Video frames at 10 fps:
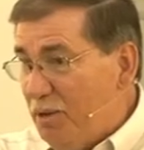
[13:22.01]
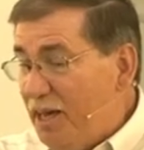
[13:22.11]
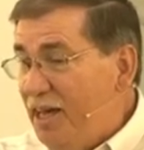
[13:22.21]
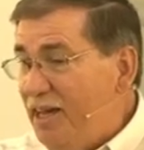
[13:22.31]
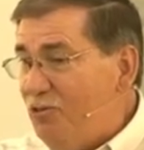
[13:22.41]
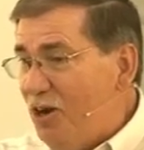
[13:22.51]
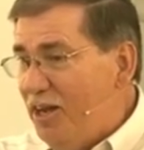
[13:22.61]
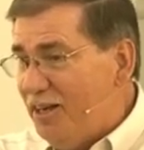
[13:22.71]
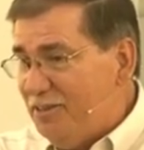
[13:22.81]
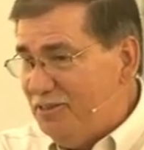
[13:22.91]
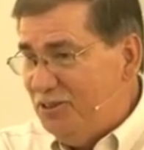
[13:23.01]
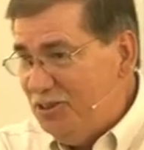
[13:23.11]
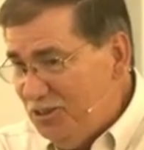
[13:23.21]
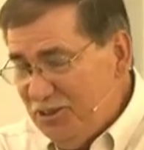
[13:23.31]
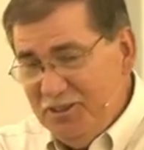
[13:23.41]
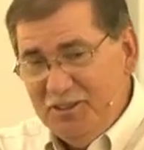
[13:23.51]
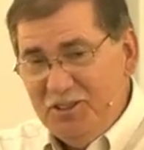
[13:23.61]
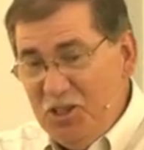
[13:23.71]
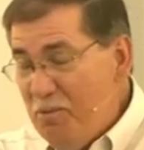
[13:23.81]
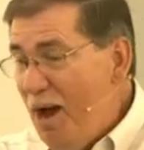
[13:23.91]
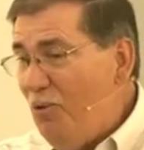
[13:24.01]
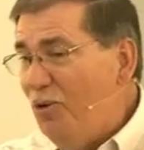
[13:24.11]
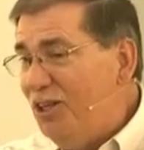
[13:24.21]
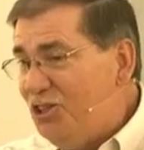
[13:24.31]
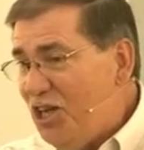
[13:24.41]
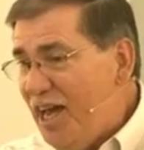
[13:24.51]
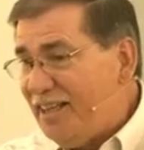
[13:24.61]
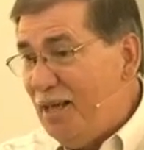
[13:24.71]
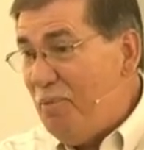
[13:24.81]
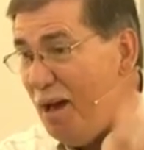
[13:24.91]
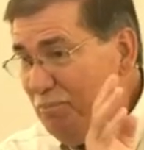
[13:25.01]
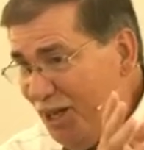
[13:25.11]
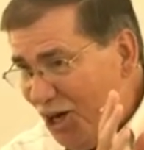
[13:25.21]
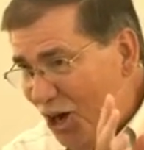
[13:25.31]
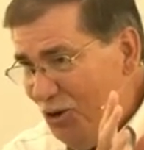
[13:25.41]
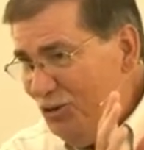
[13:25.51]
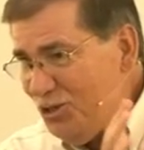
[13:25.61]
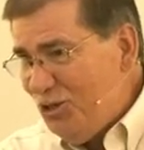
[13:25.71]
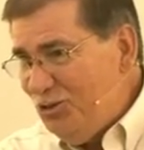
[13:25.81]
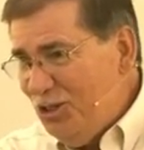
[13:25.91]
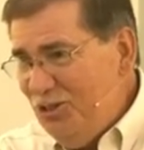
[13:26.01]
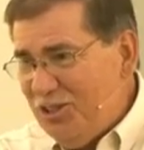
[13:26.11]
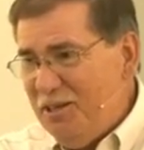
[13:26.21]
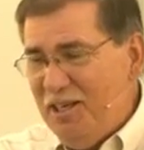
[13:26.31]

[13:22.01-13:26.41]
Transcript: Hey, Rick, you might want to check. They might be closed on Tuesday.